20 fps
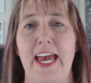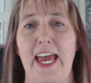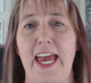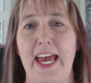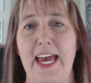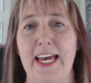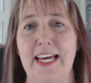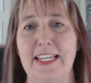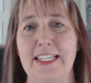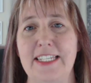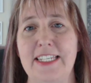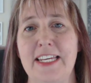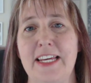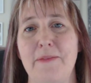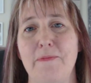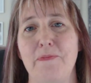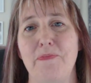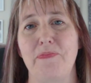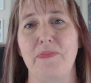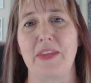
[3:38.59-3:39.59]
And
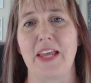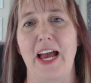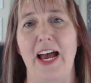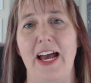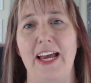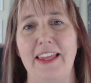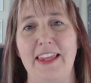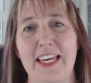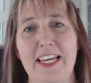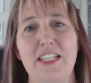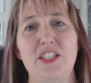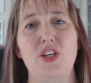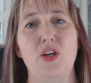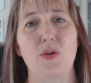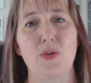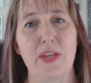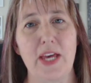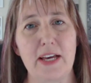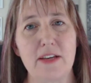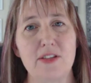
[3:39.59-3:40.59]
I think
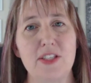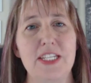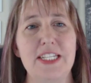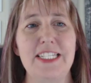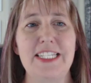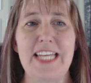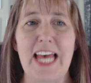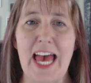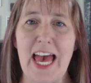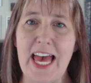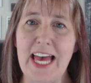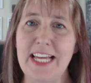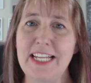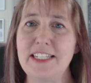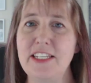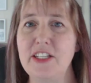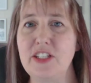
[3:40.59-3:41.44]
2010